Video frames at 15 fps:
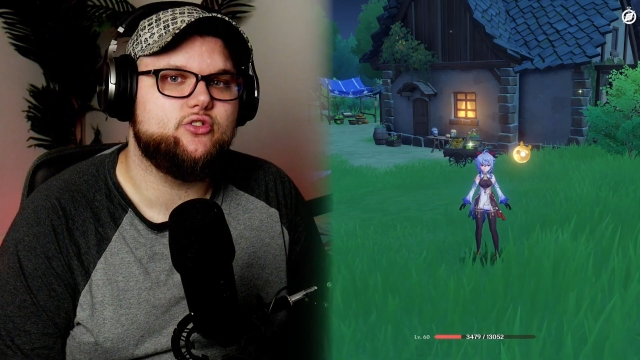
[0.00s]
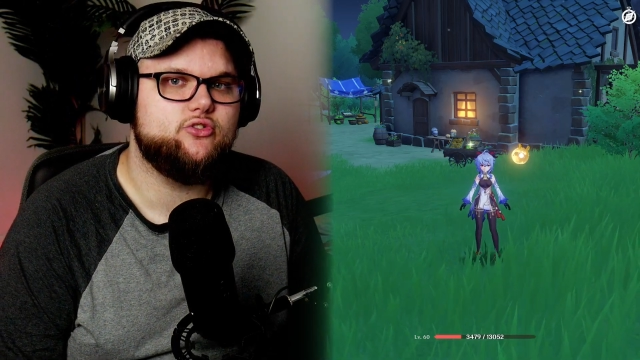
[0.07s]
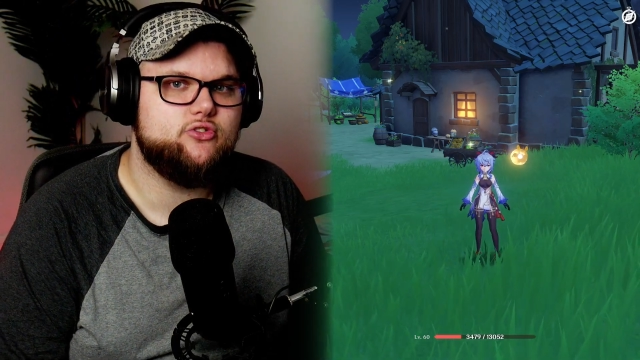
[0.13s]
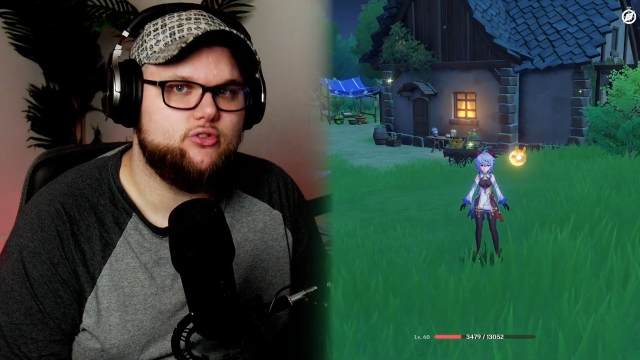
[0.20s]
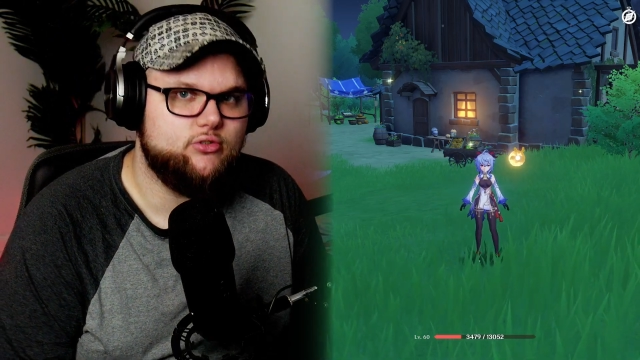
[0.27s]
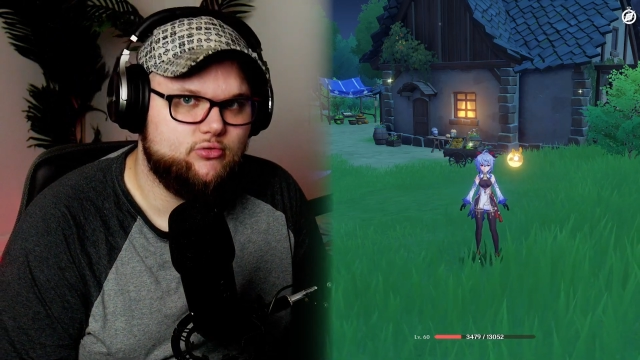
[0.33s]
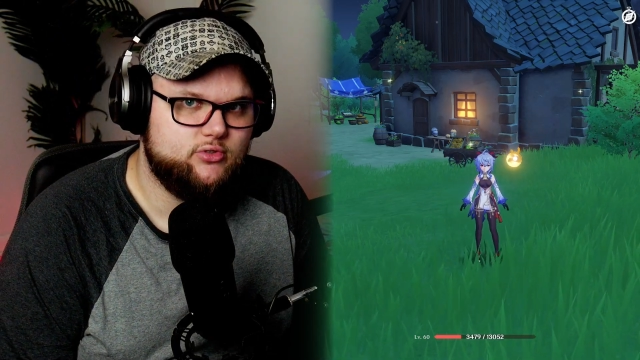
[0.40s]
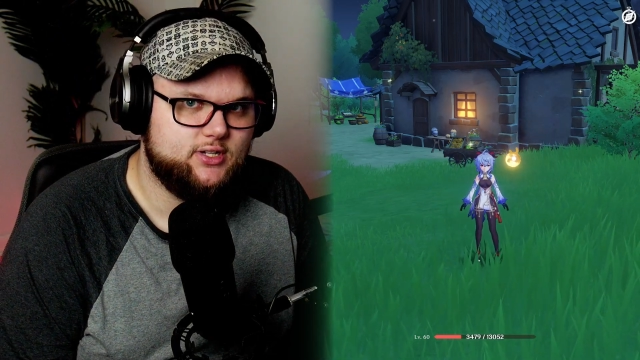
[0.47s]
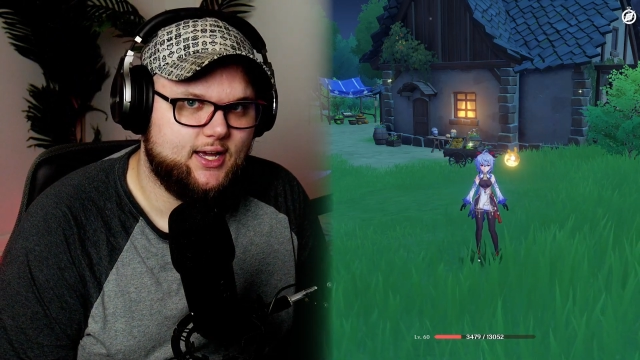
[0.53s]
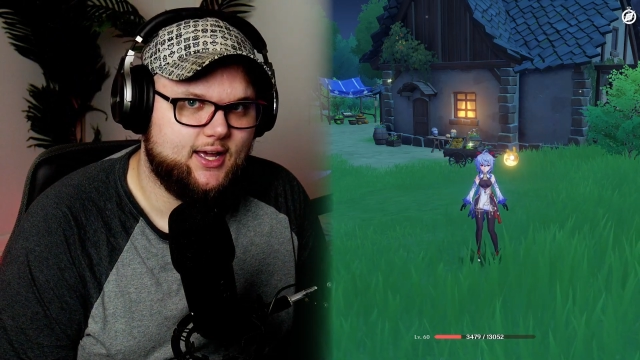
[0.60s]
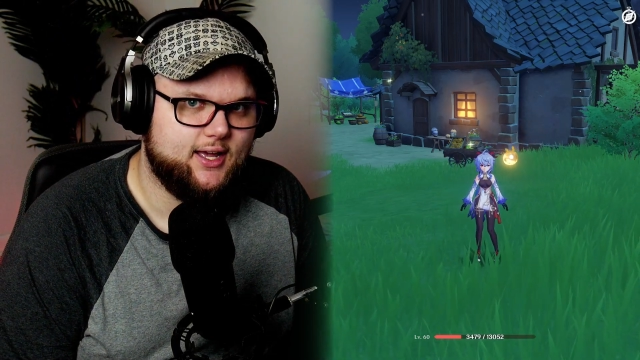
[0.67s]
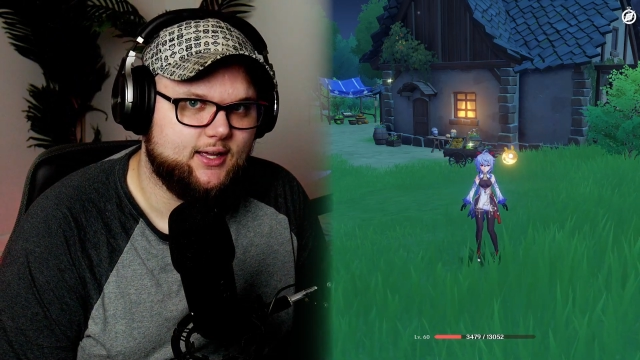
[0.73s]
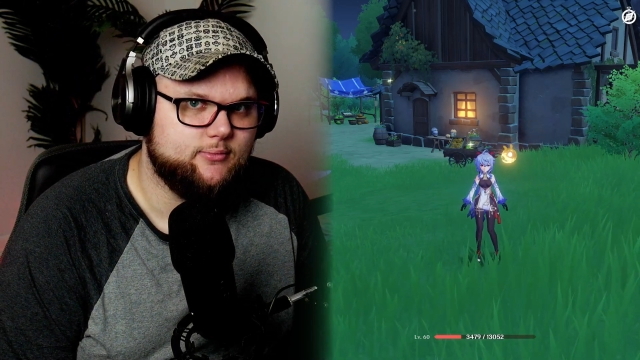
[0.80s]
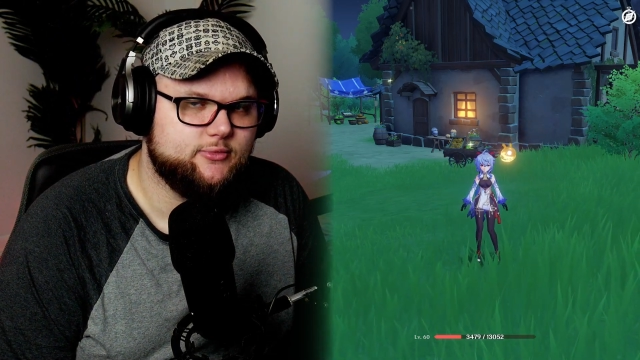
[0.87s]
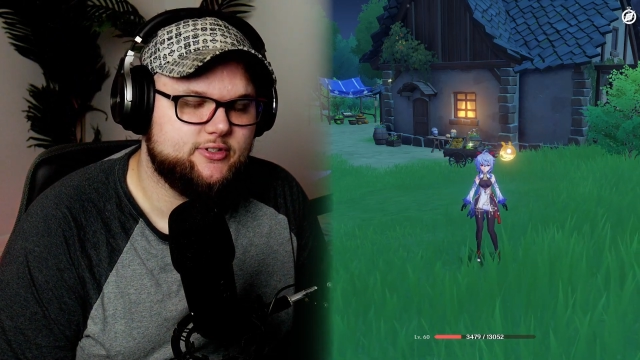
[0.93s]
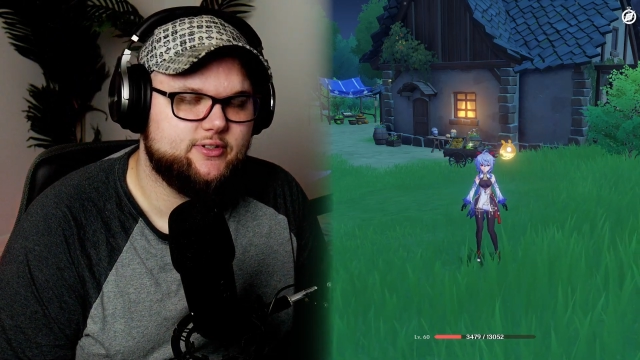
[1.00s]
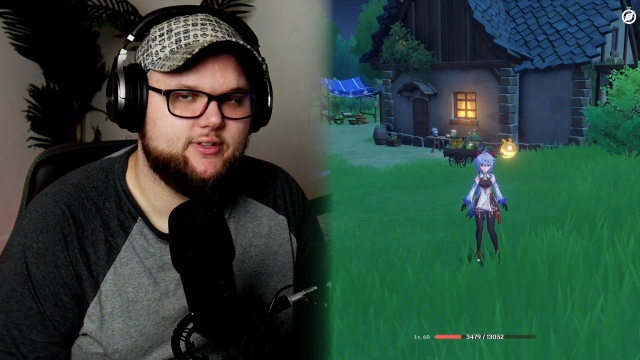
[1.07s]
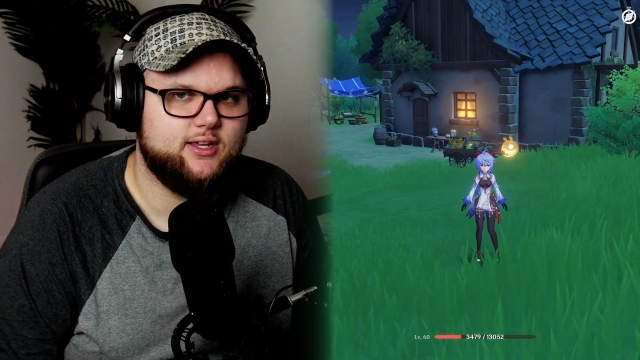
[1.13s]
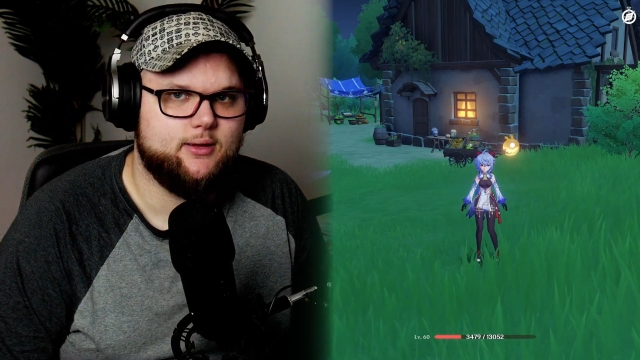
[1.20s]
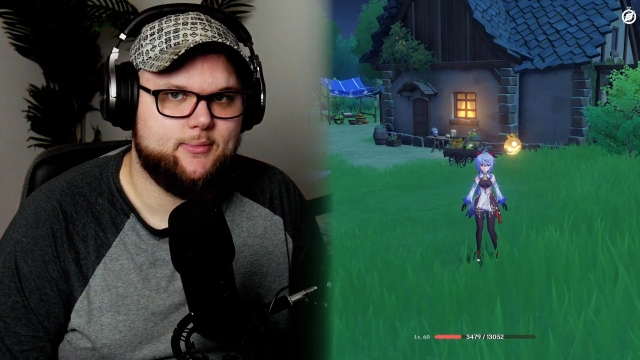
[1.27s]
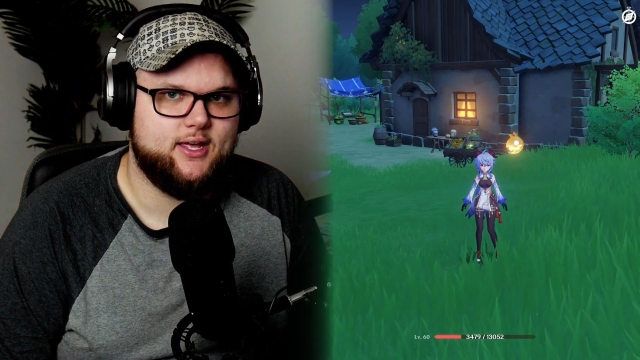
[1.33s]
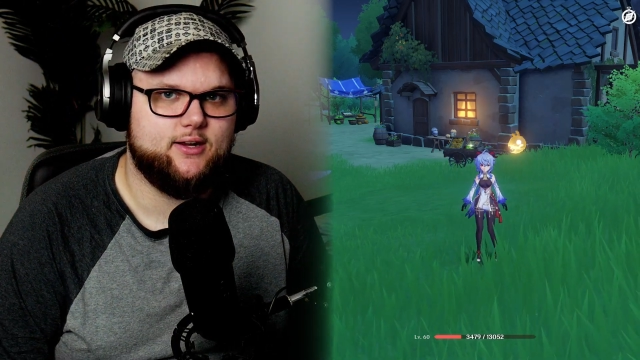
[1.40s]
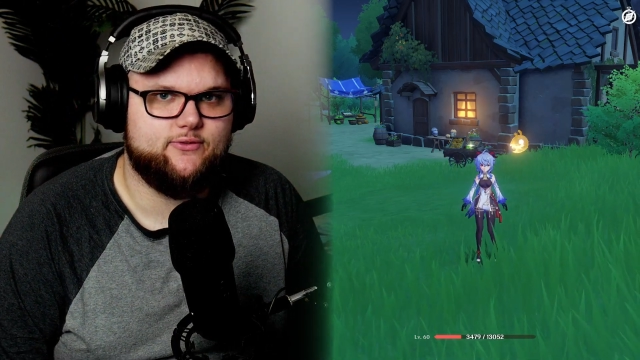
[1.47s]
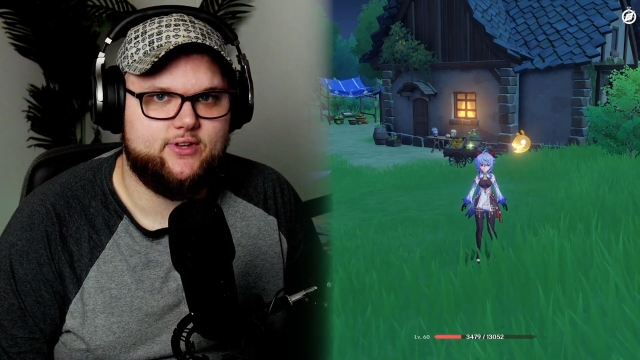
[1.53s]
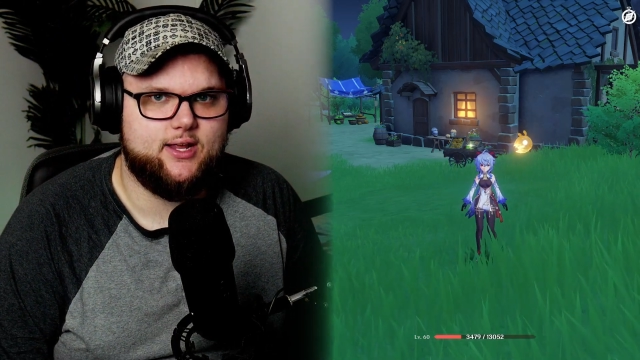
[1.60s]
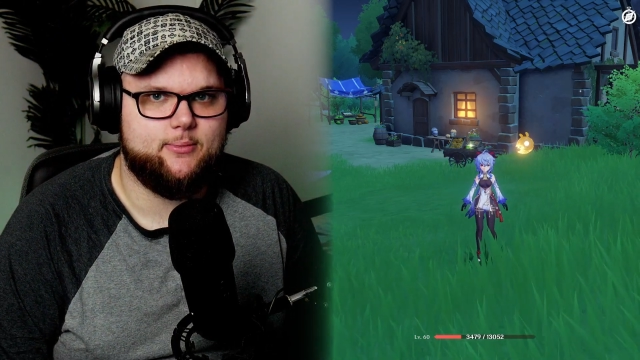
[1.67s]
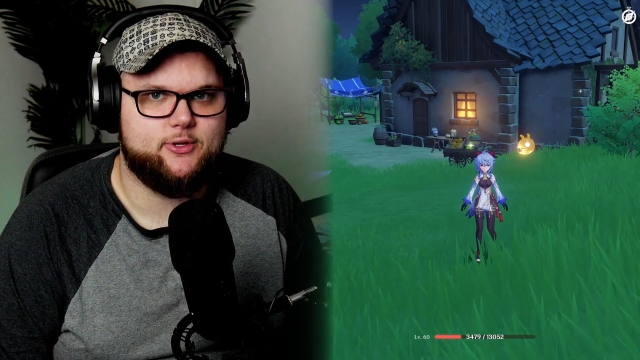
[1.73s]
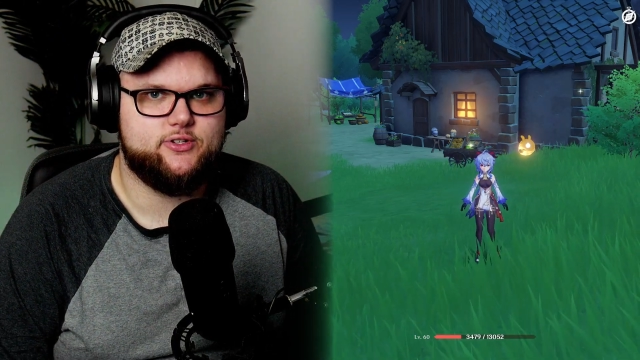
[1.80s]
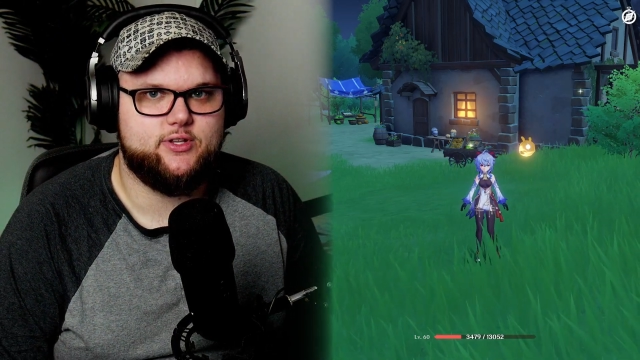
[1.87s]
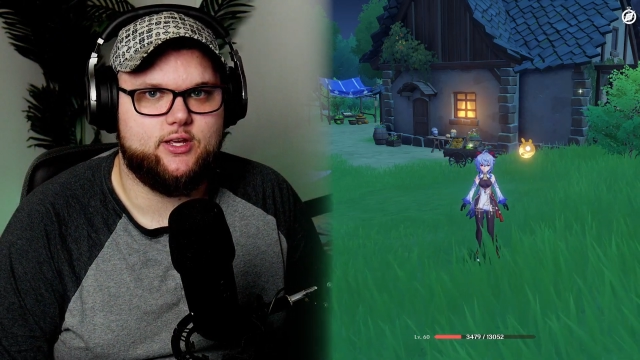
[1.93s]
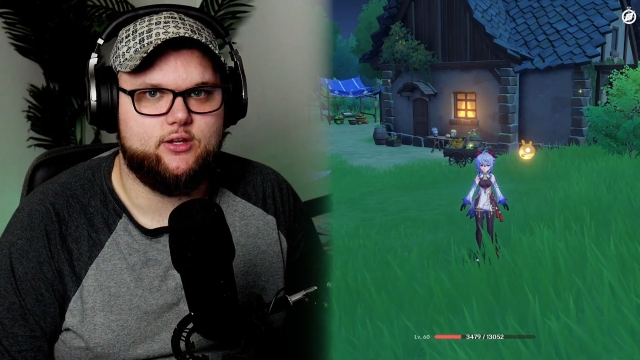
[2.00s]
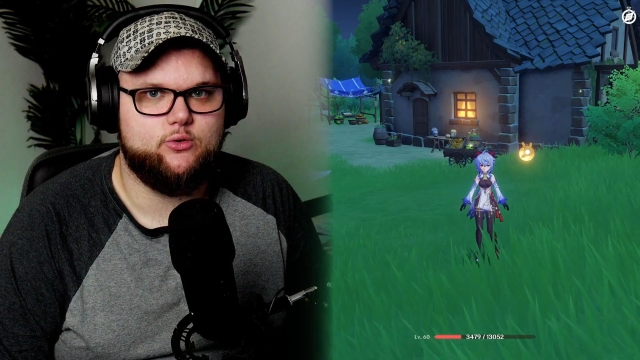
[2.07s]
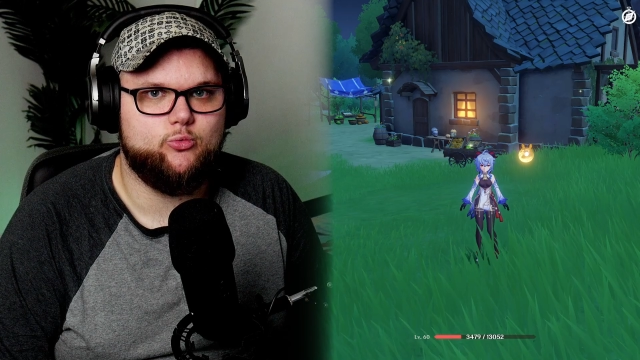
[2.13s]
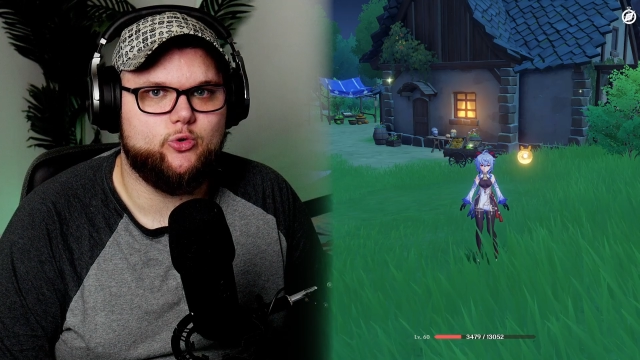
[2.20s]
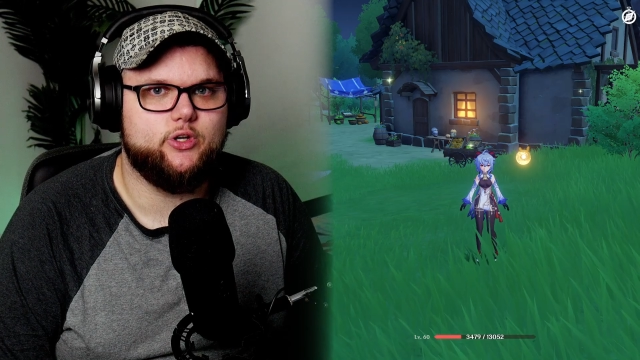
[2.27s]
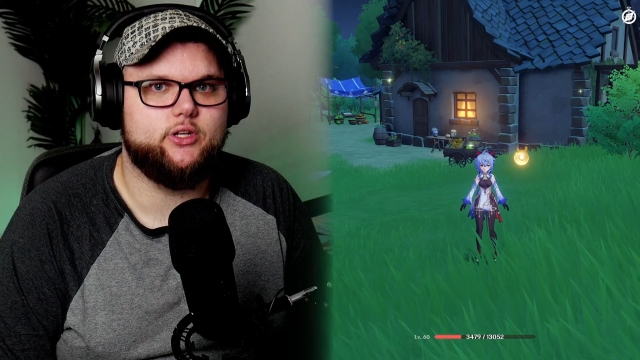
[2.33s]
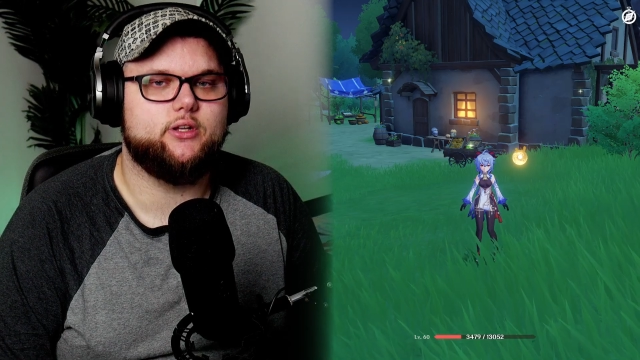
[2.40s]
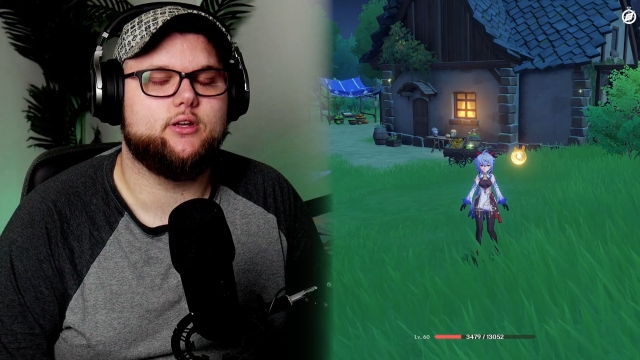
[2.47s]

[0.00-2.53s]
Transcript: 2 times the amount of damage that you would